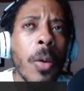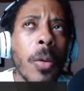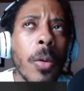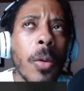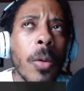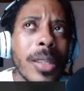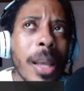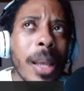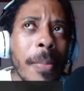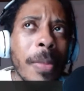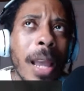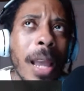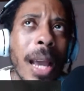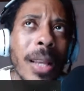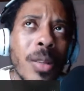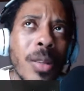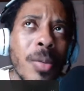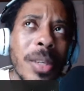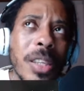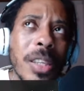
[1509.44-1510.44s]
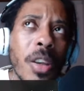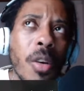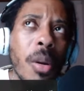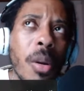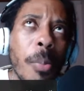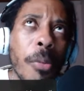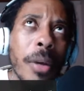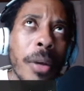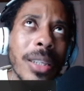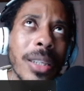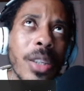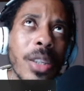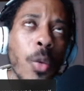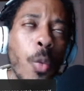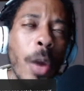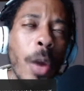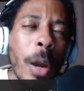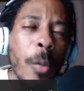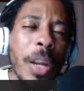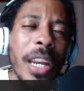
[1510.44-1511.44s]
sometimes we so depressed to
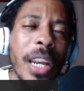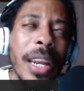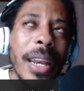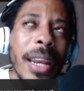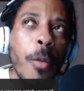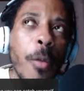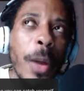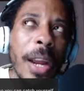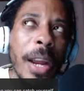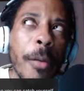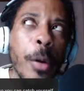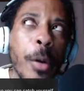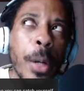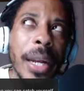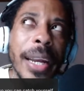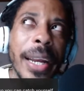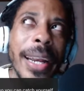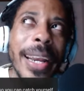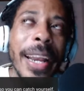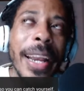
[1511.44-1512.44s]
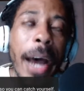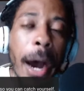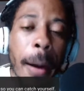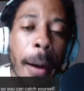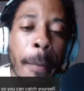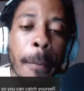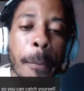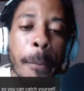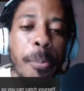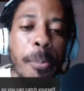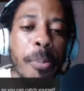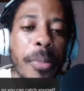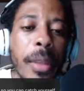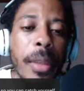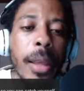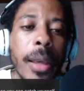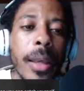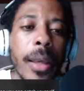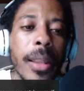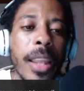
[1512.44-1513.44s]
where we're numb
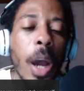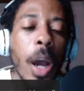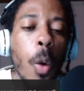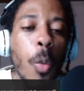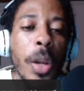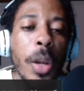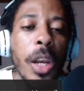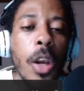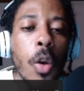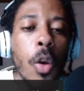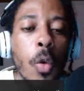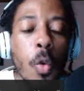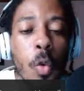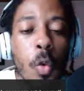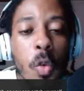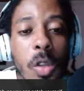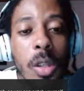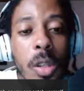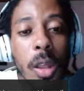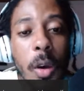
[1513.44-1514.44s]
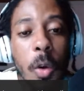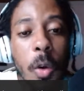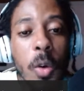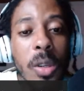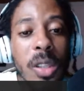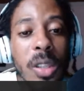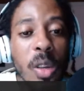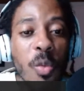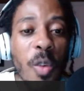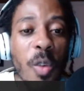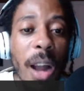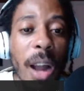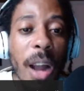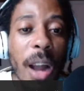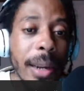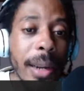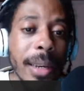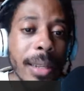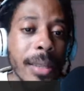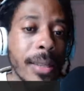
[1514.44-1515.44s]
that we lose those
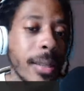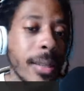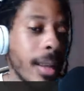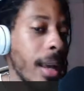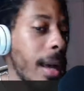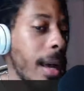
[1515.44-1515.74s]
around us.